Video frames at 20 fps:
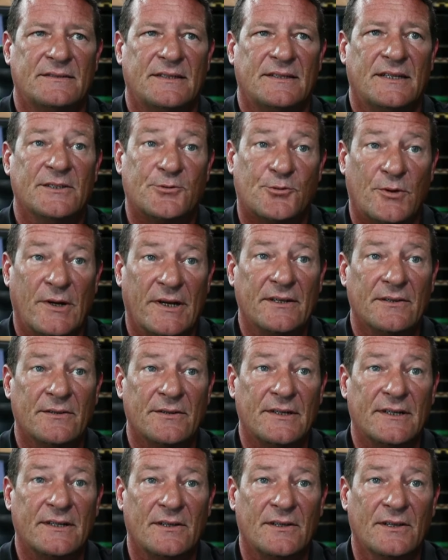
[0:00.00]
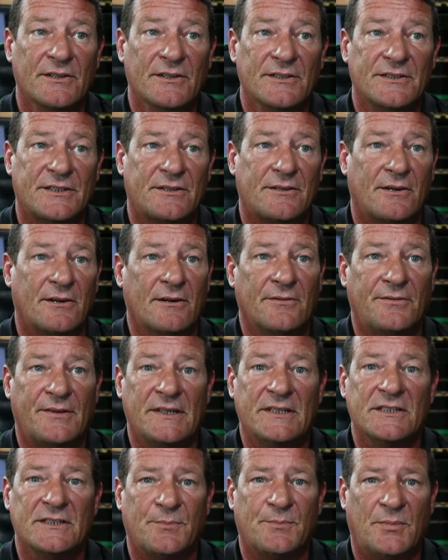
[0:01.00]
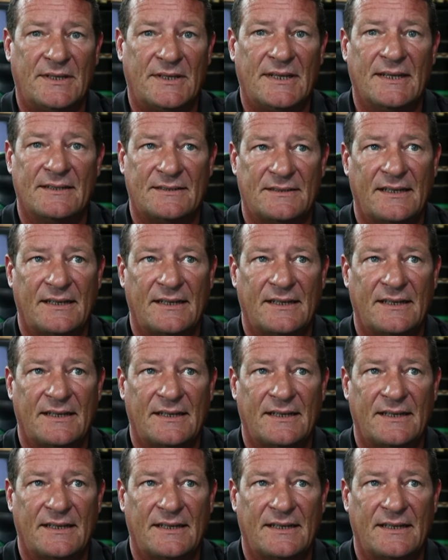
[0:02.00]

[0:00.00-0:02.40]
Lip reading: his regular enclosure or if he just put that